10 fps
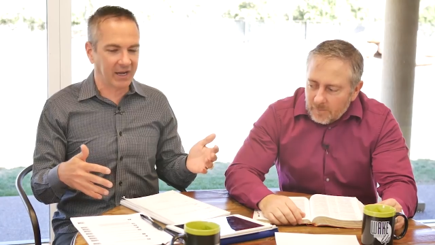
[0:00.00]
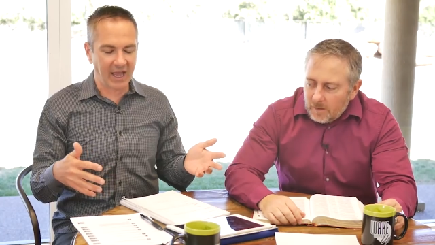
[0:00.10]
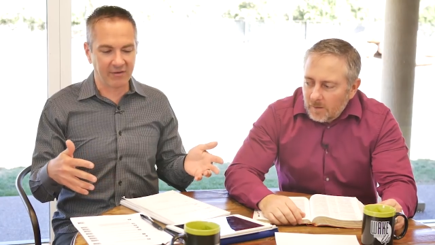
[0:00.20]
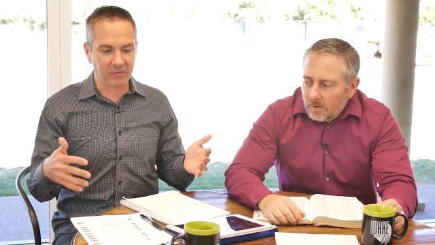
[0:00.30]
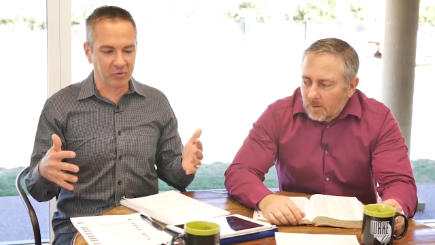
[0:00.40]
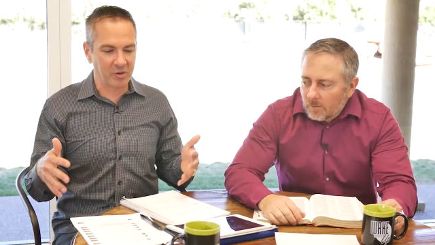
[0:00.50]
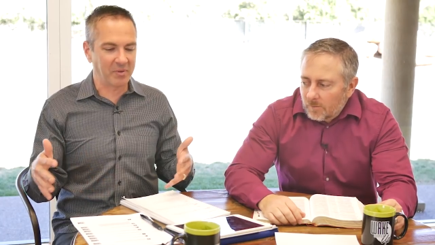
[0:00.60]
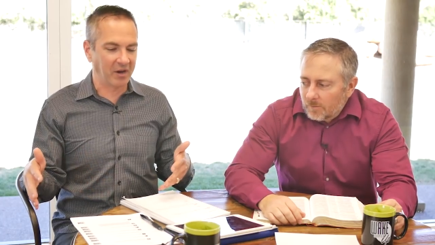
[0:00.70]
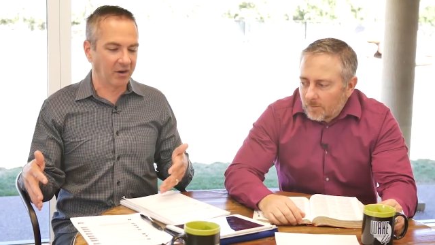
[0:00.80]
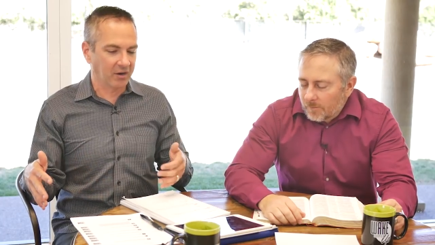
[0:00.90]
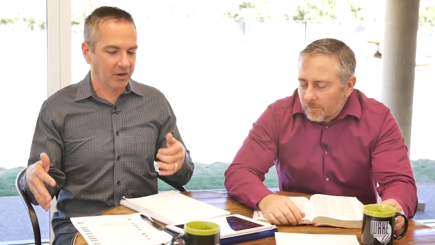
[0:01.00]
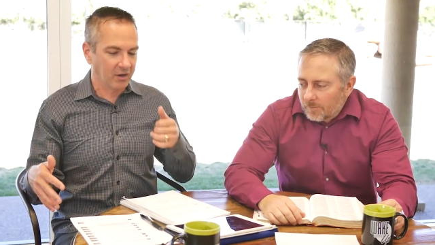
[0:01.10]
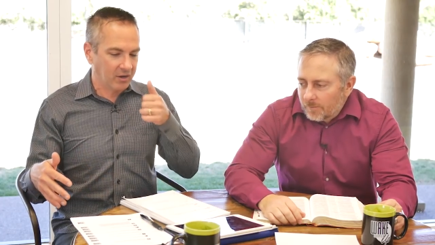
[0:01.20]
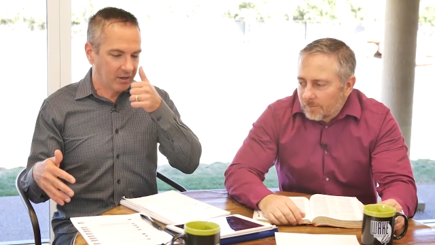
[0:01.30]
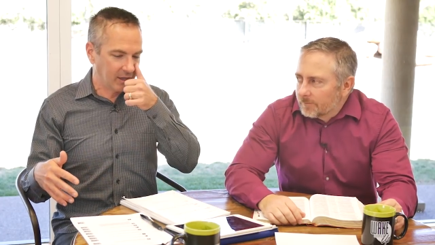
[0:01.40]
Speaker 1: to have a prepare.
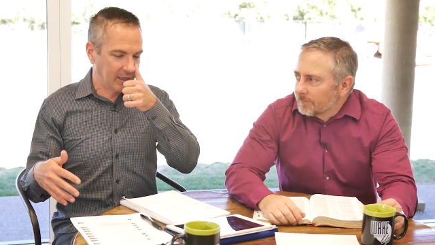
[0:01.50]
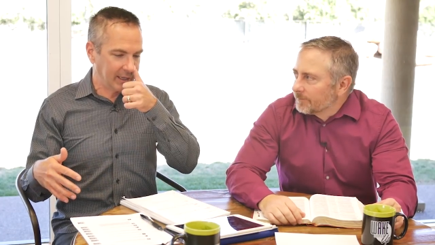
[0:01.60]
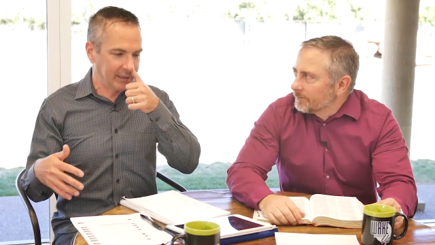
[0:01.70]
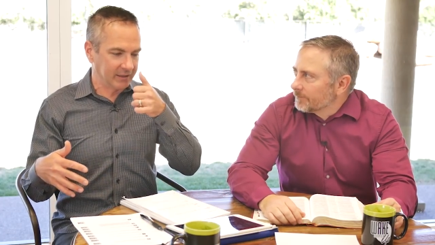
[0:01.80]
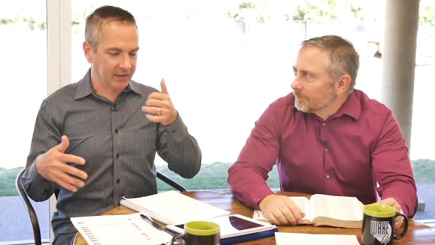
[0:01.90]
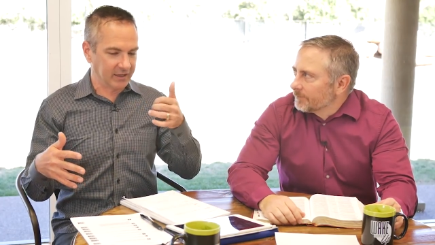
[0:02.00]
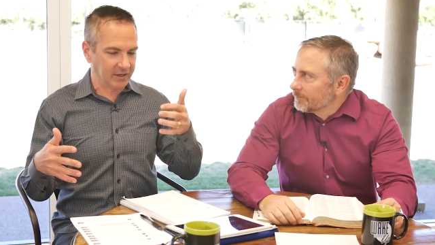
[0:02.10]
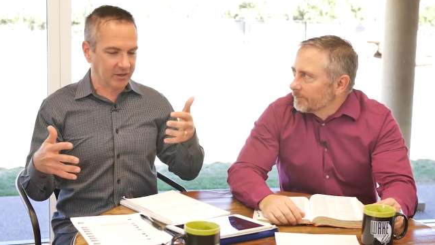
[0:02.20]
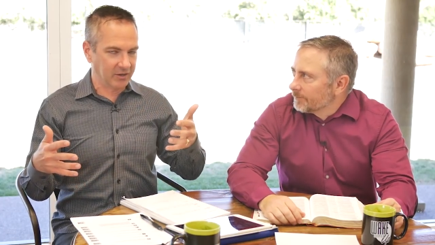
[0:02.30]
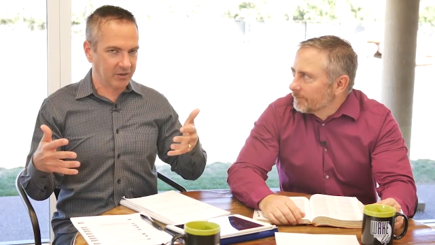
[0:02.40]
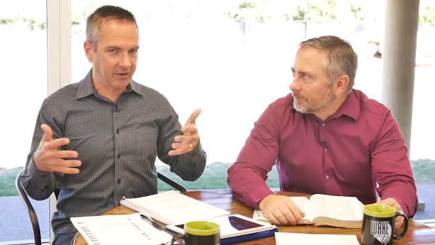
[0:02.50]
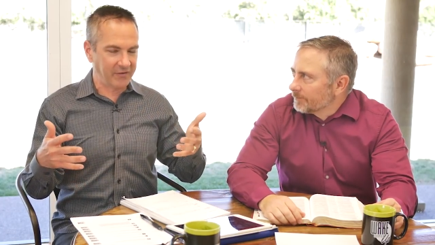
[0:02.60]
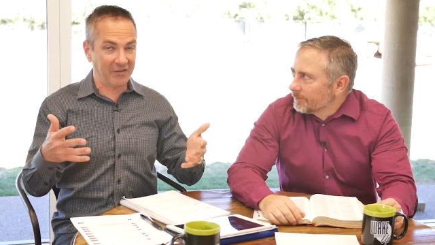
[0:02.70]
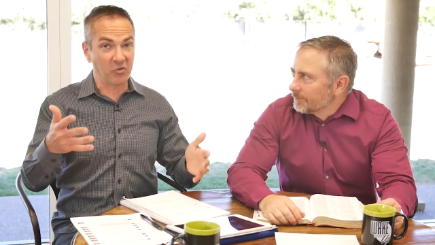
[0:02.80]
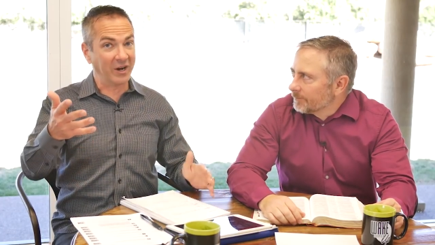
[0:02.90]
And uh, if
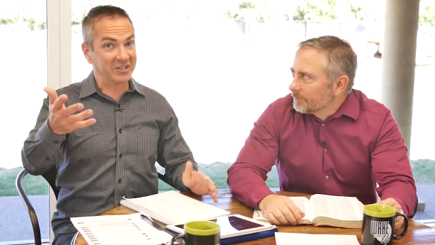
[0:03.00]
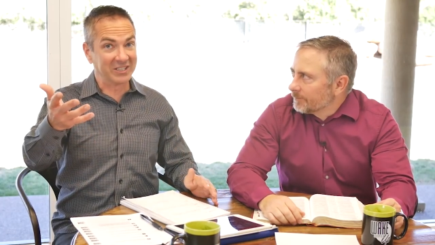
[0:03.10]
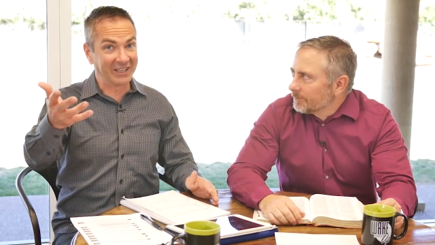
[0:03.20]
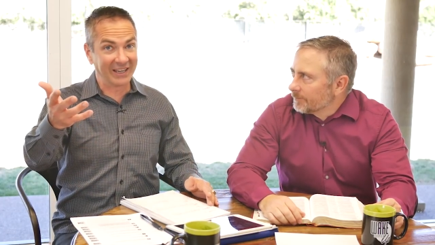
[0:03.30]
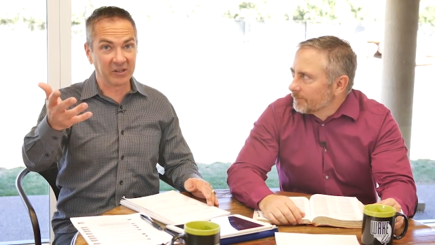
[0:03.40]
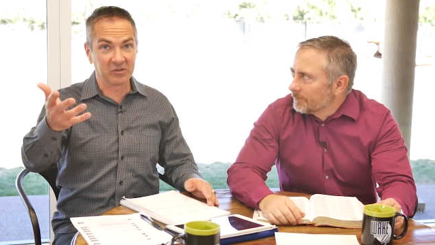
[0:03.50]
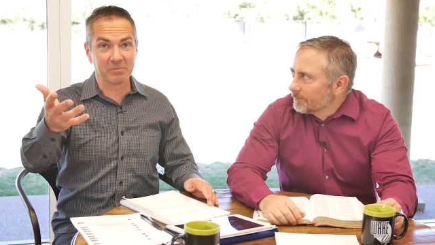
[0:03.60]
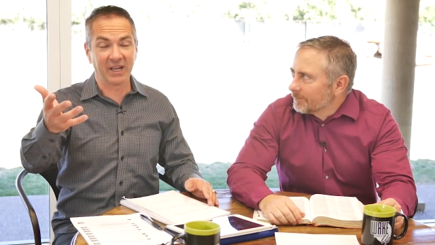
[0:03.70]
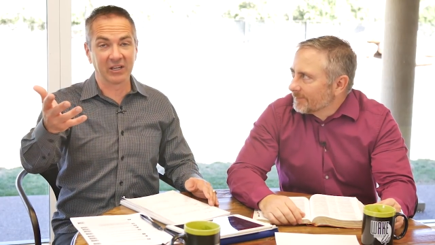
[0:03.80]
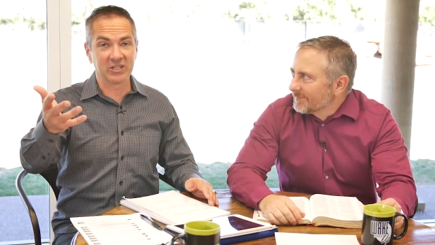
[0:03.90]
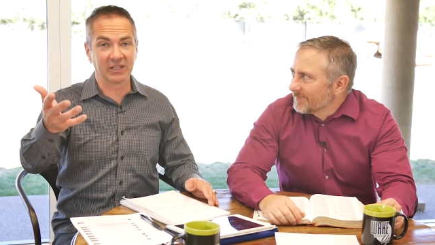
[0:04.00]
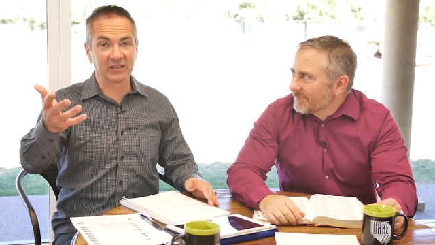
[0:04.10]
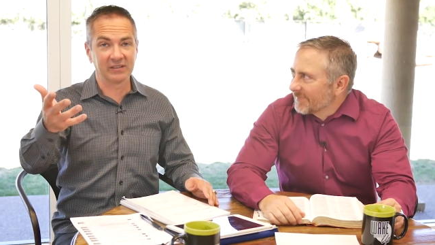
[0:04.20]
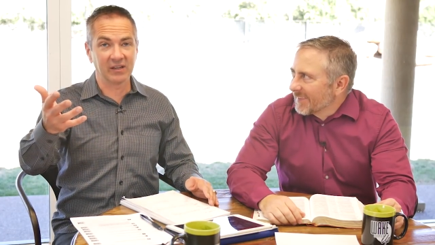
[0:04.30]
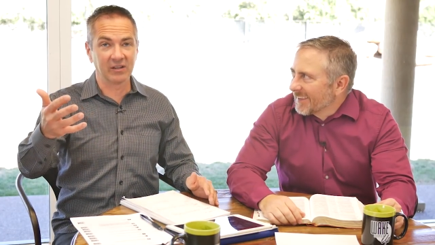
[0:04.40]
you haven't watched it, you got to go back and check
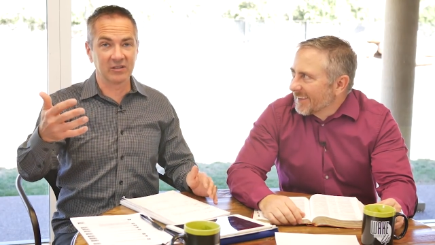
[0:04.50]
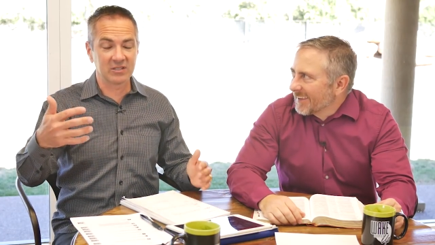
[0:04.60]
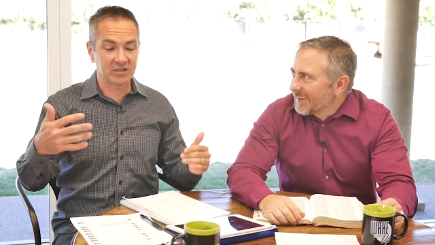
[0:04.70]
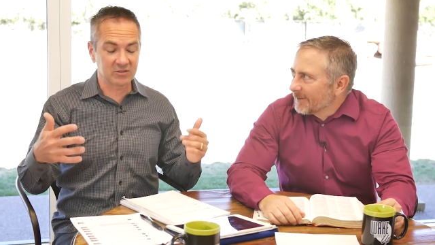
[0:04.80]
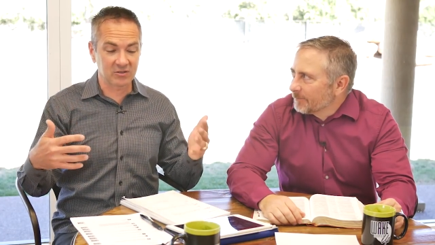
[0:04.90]
this out. It's, these